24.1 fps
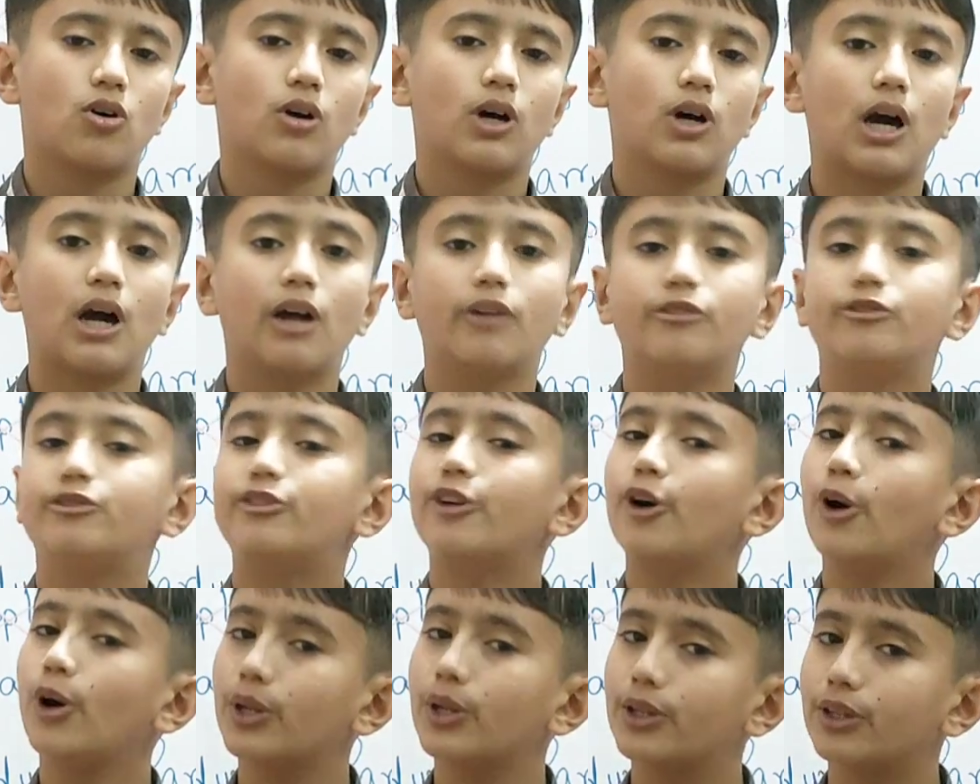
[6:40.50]
or are
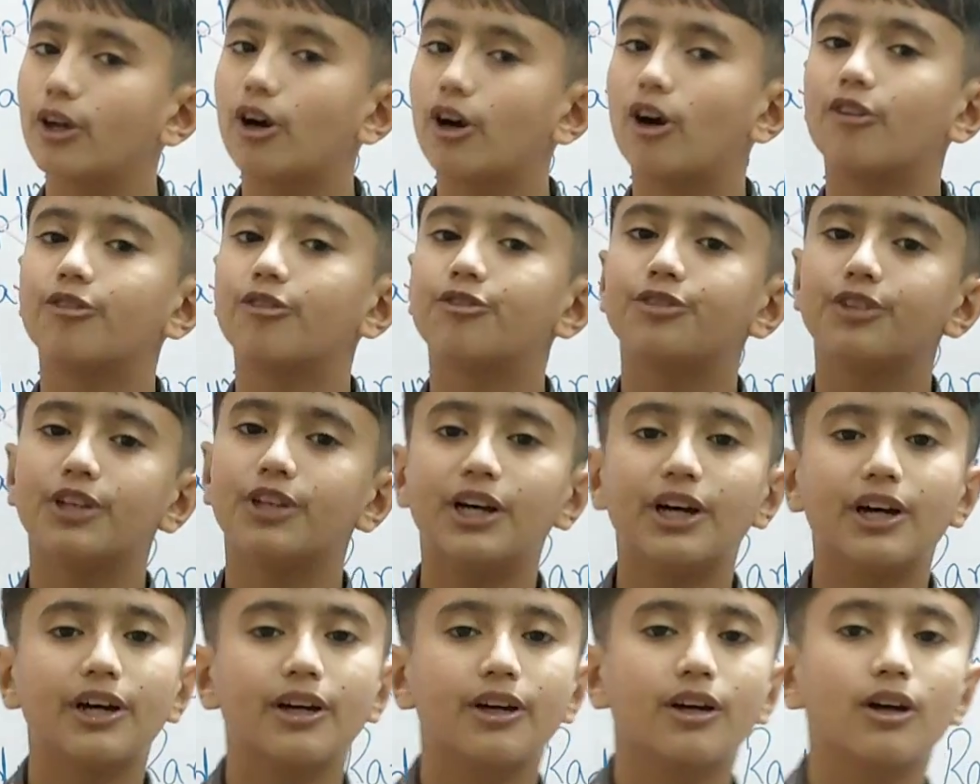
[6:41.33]
fond
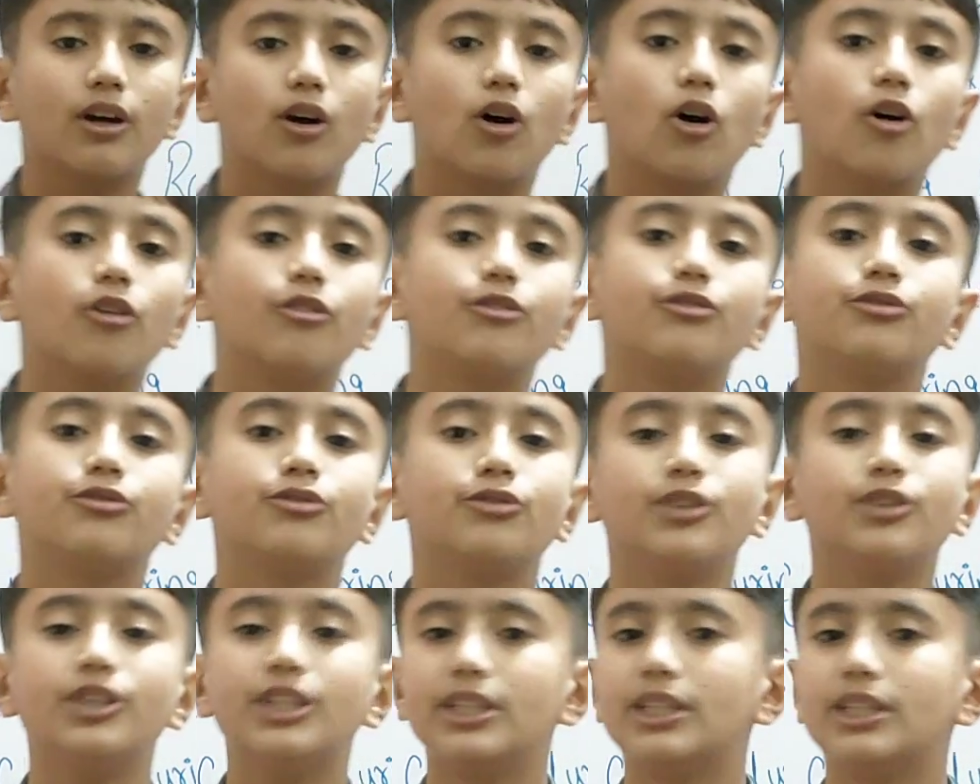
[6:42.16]

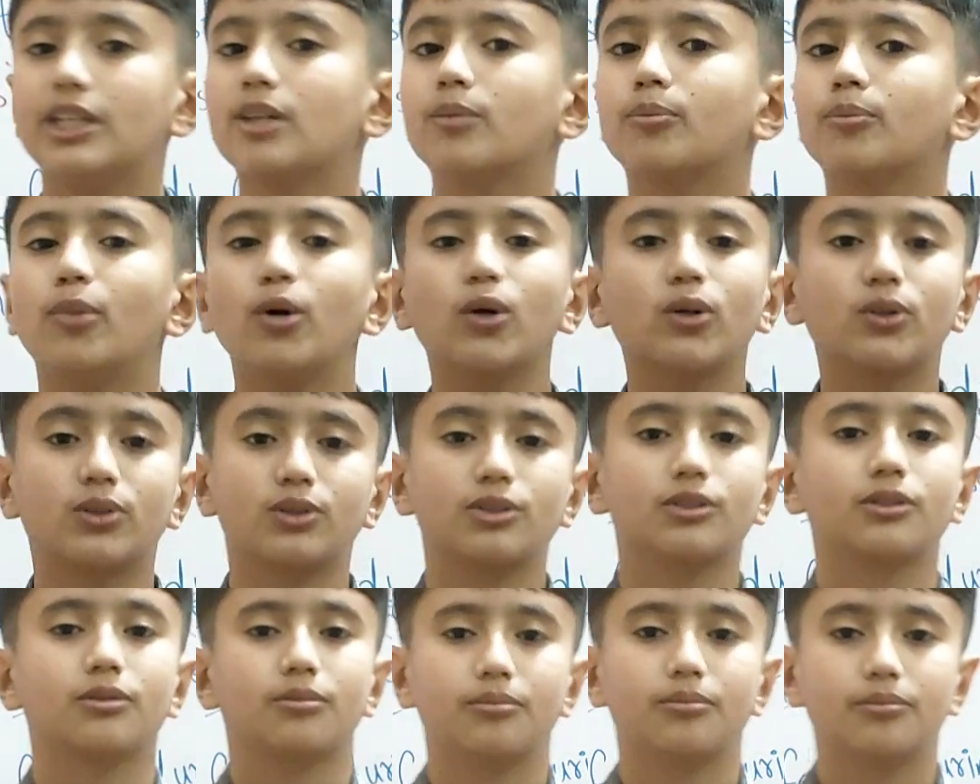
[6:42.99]
of reading
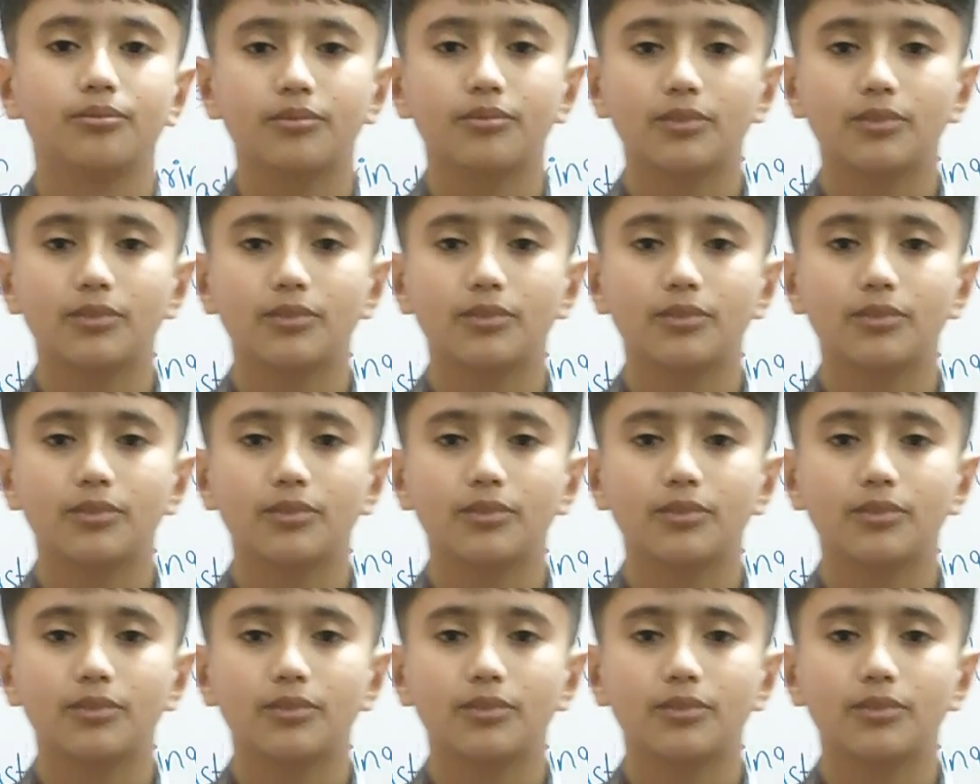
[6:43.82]
books.